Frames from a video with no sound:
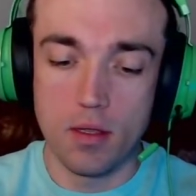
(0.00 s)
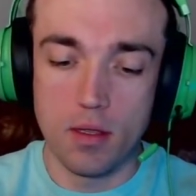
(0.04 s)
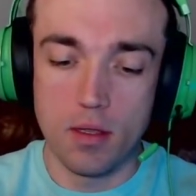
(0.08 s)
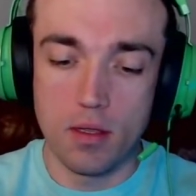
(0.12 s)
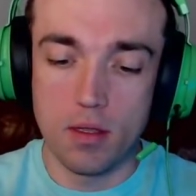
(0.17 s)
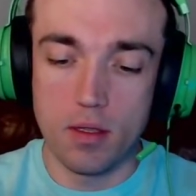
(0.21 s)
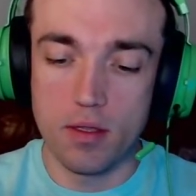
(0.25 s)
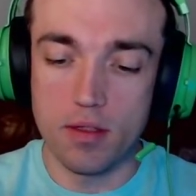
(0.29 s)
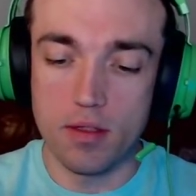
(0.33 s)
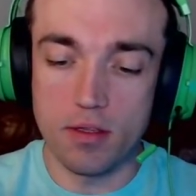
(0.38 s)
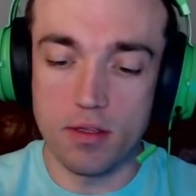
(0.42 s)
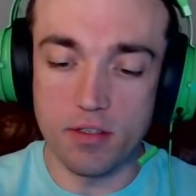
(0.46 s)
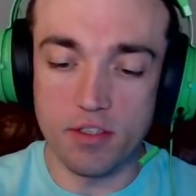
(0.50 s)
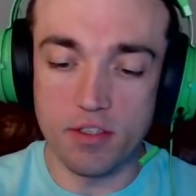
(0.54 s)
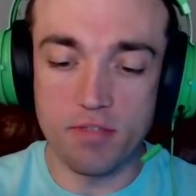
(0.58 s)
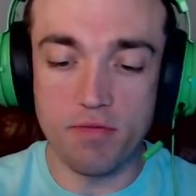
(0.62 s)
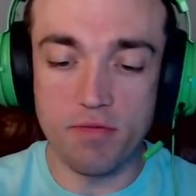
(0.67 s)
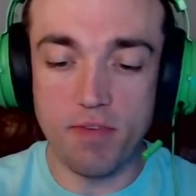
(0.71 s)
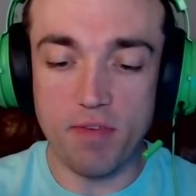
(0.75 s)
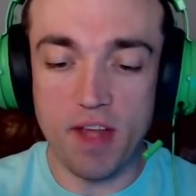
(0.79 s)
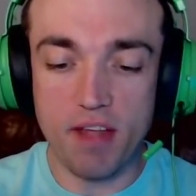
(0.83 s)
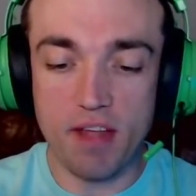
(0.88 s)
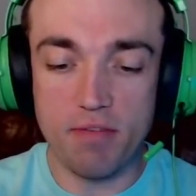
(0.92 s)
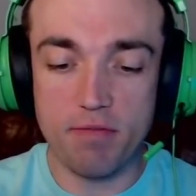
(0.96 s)
there's
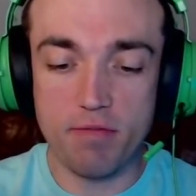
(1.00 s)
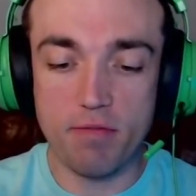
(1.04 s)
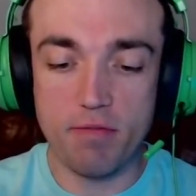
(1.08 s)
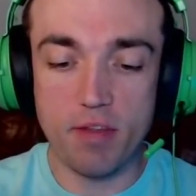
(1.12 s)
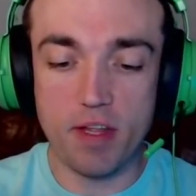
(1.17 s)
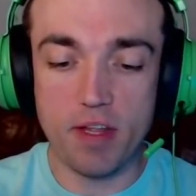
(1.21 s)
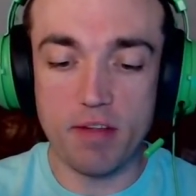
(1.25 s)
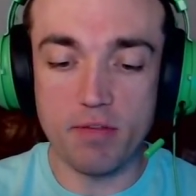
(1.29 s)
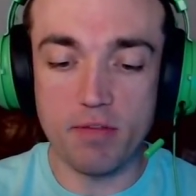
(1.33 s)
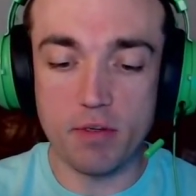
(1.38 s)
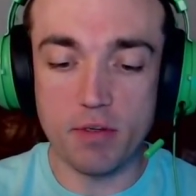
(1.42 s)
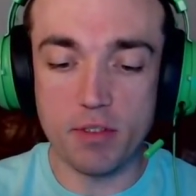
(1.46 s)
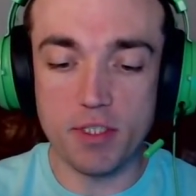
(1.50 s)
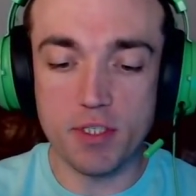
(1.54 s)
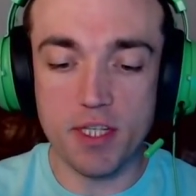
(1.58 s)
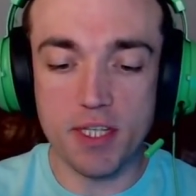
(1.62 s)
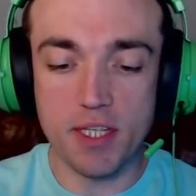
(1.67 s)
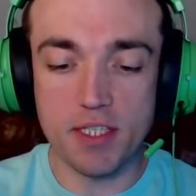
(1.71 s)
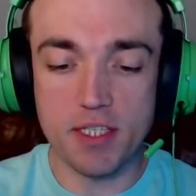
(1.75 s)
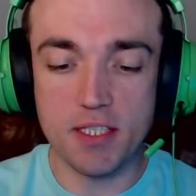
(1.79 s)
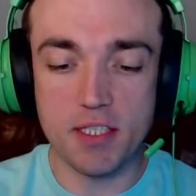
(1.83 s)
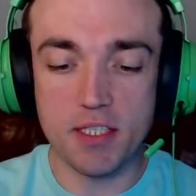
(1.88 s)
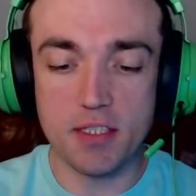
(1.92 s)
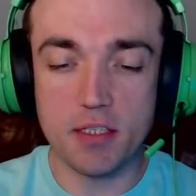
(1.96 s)
5 flavors,
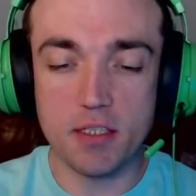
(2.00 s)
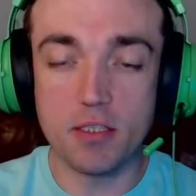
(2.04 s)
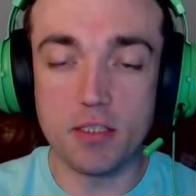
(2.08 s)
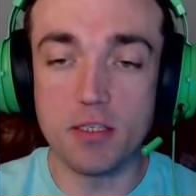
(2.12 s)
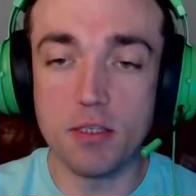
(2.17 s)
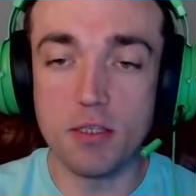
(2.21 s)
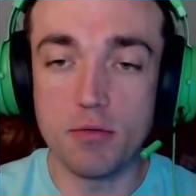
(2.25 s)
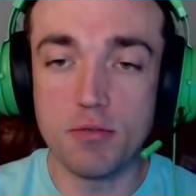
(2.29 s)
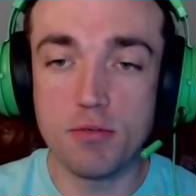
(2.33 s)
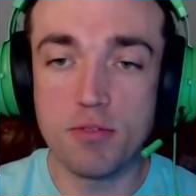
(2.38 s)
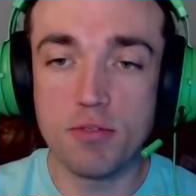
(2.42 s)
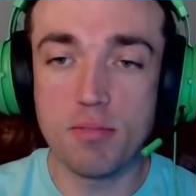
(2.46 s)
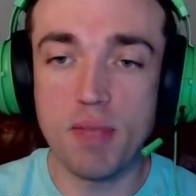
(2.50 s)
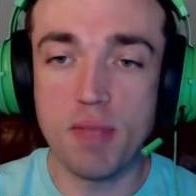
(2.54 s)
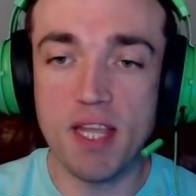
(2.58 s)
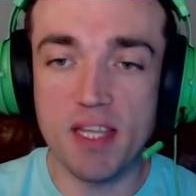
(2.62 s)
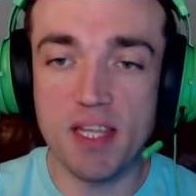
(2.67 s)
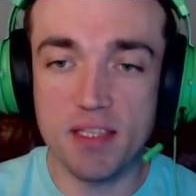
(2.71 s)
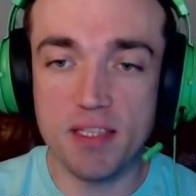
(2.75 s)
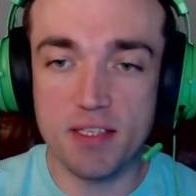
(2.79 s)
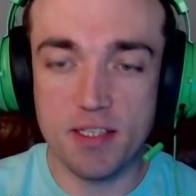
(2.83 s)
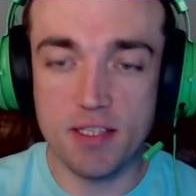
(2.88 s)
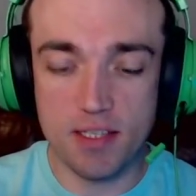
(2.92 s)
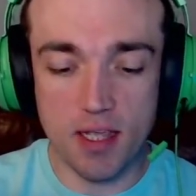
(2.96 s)
as the newsman
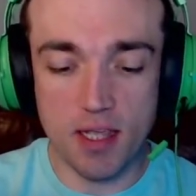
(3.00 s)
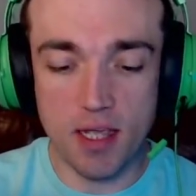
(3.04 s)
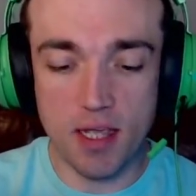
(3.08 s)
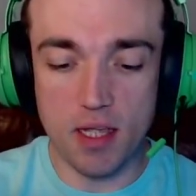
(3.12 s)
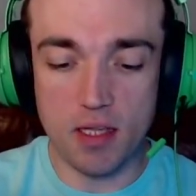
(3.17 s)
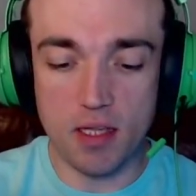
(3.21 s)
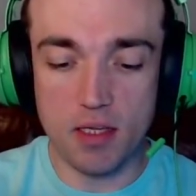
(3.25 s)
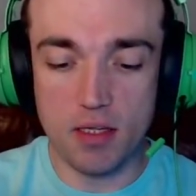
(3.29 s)
said.